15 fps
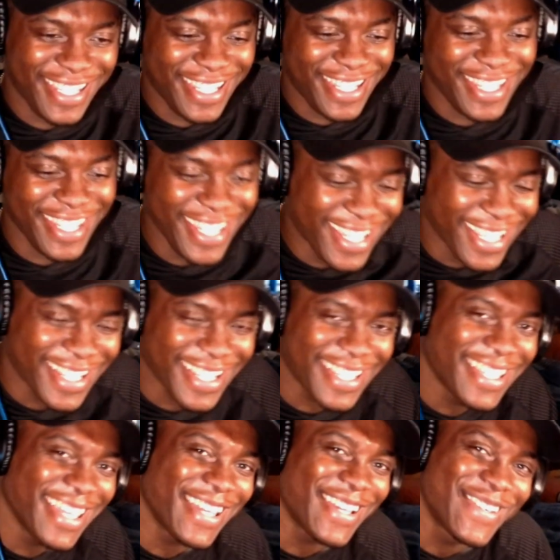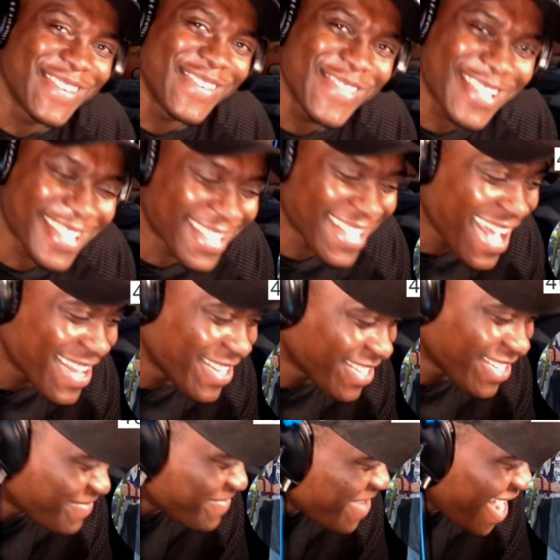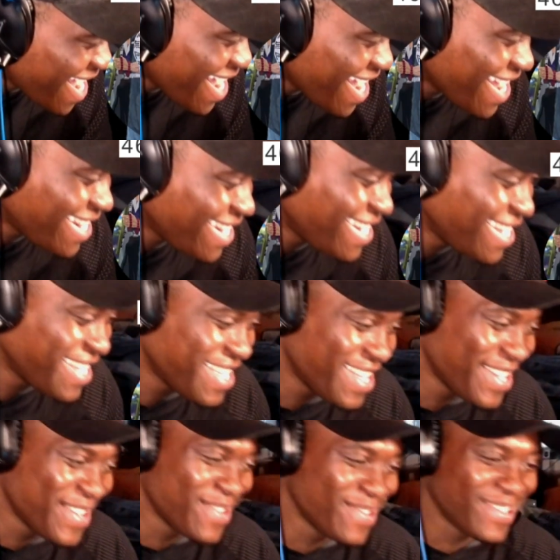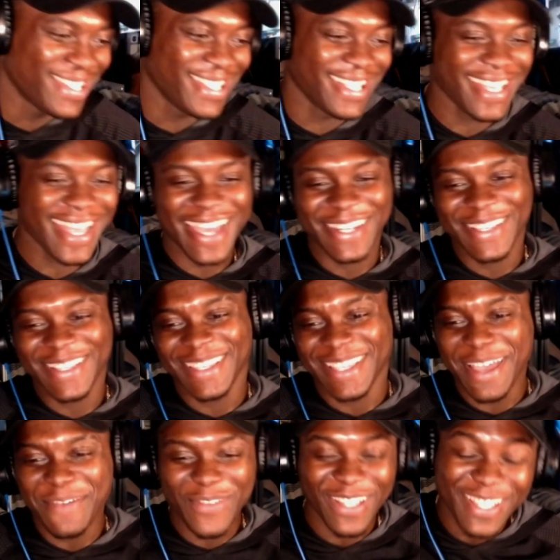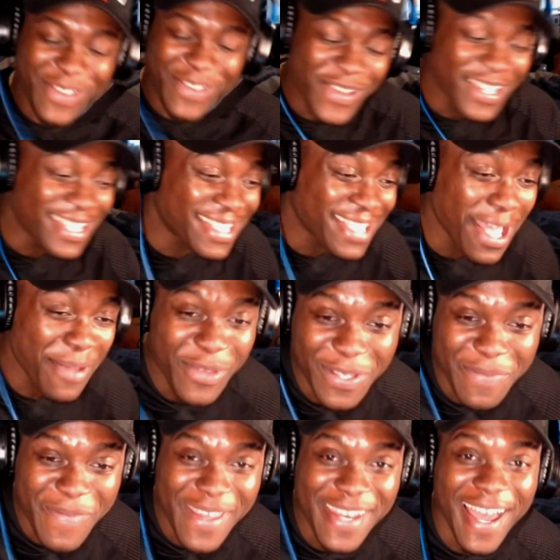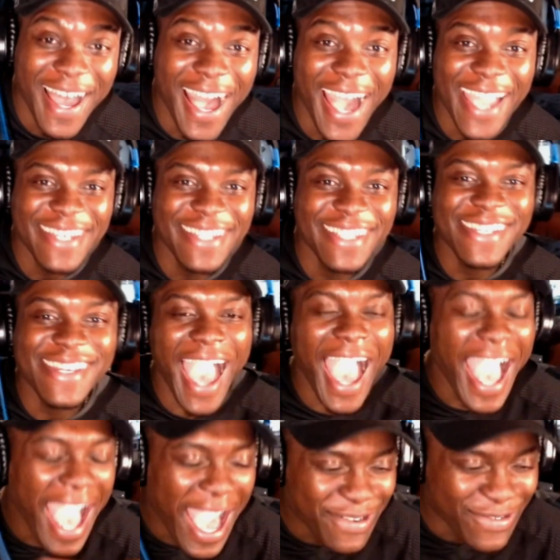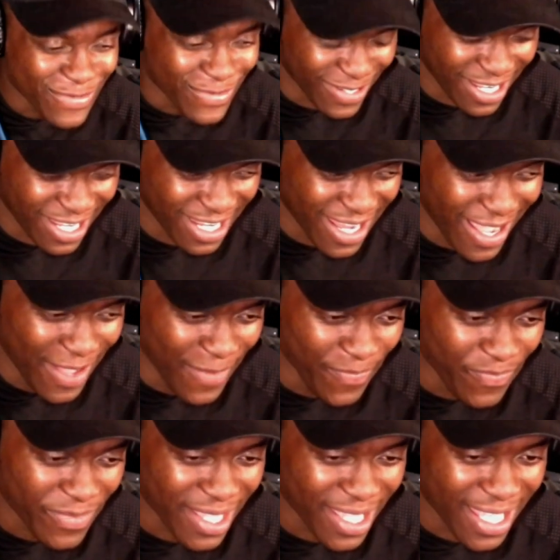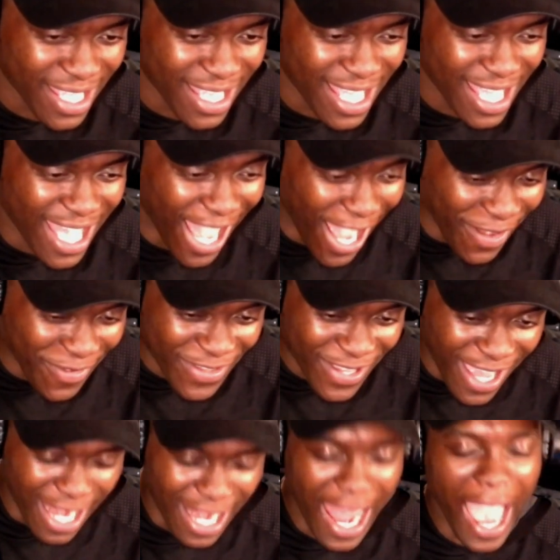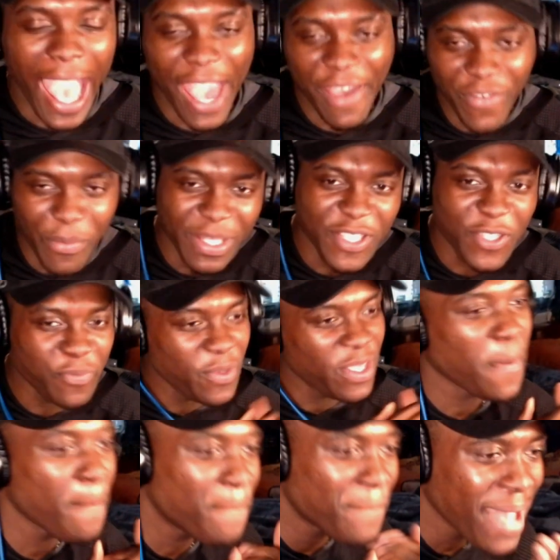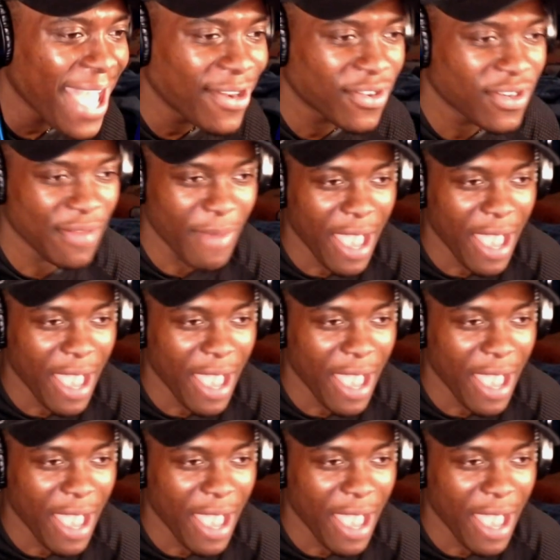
Chika just hit ghost status, man. And Osamu, so Osamu's been hiding hound after like I haven't been speaking bad on him.